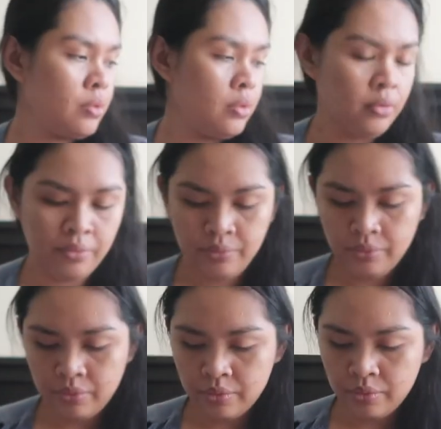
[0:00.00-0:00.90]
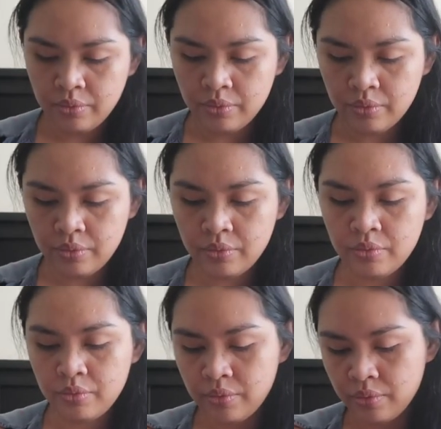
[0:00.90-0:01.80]

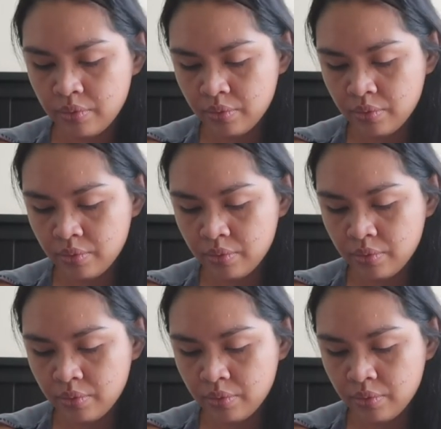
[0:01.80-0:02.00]
Nobody speaks.